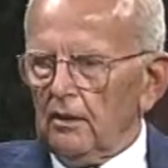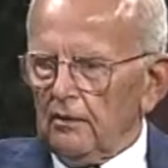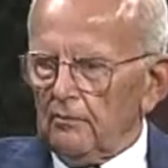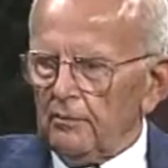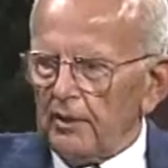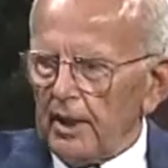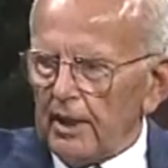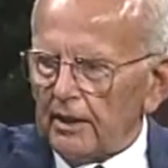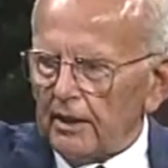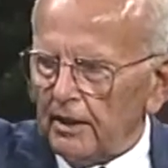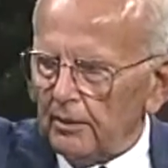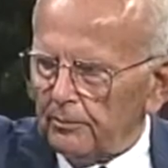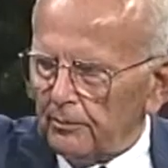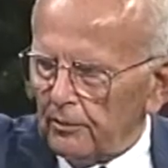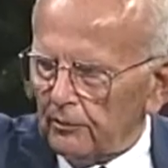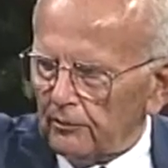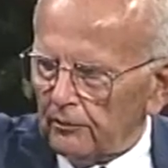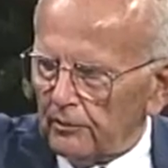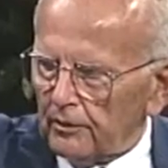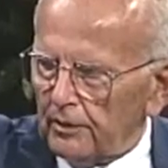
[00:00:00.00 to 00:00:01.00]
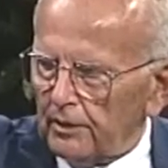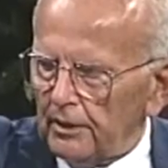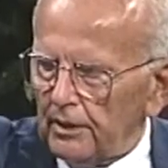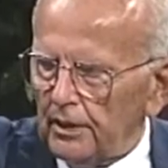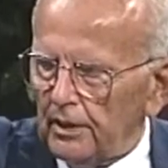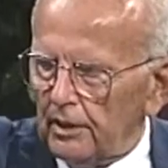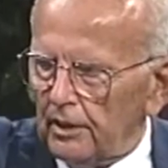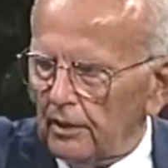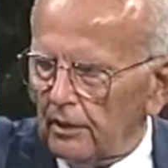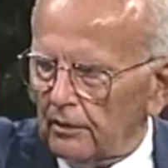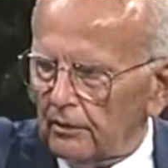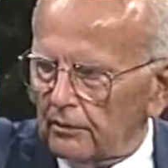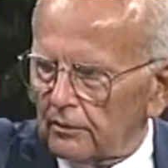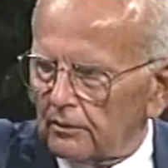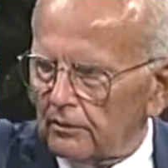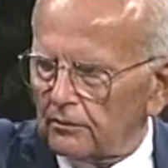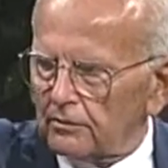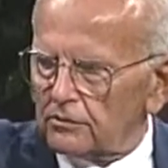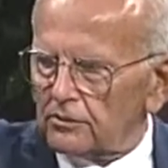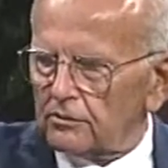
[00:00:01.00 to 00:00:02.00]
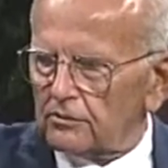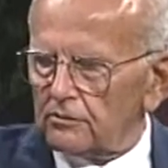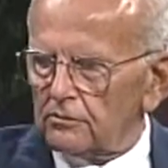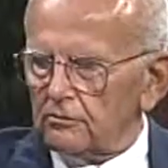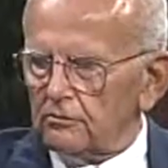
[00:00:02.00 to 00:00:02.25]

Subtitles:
back up over in here it was